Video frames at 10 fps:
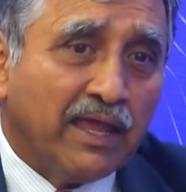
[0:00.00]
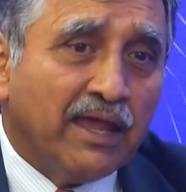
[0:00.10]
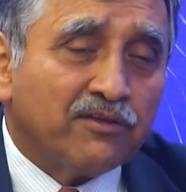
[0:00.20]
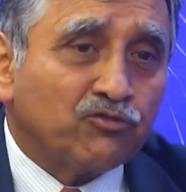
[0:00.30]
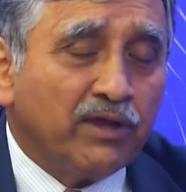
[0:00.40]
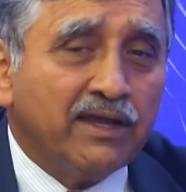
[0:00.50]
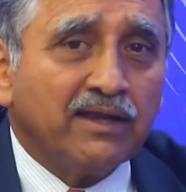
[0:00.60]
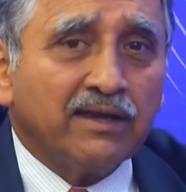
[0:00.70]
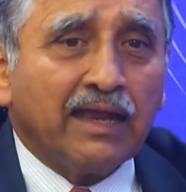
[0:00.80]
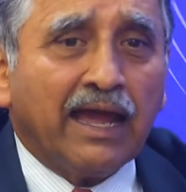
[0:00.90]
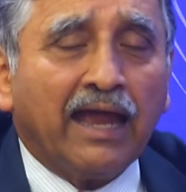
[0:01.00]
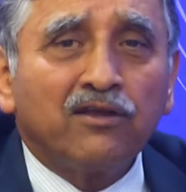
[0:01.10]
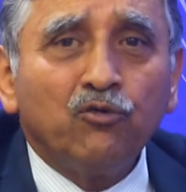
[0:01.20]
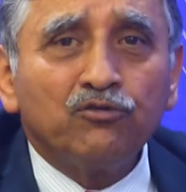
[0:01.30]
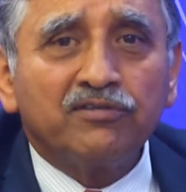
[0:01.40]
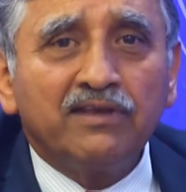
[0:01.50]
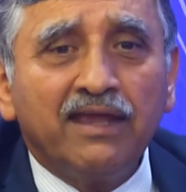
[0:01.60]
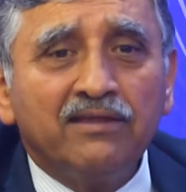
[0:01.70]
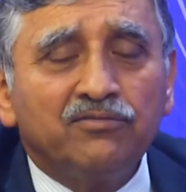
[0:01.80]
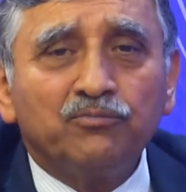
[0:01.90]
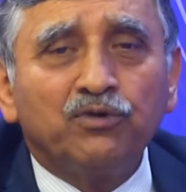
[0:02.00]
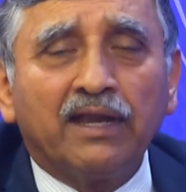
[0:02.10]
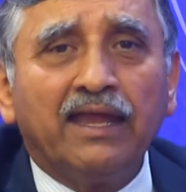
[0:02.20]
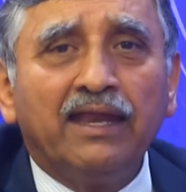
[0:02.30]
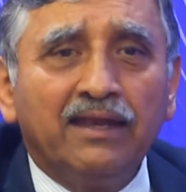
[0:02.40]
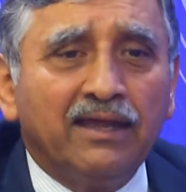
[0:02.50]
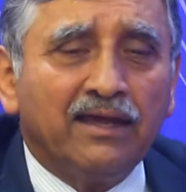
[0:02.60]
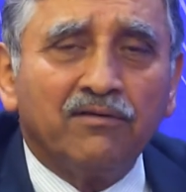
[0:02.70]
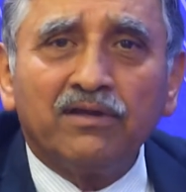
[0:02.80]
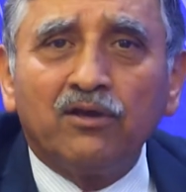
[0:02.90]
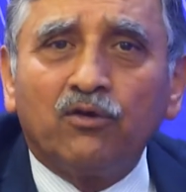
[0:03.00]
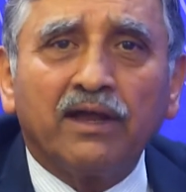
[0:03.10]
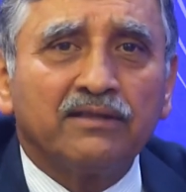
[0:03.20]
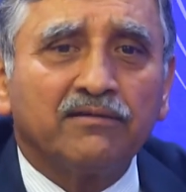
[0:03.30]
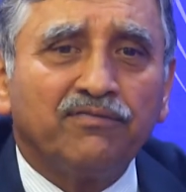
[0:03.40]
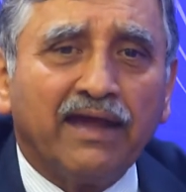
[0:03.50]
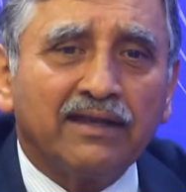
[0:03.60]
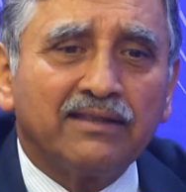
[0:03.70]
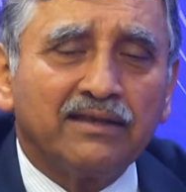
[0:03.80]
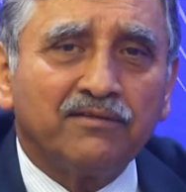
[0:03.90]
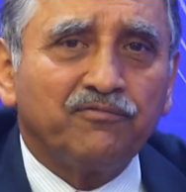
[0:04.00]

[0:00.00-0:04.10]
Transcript: So here, at no stage would India ever look at the fact that if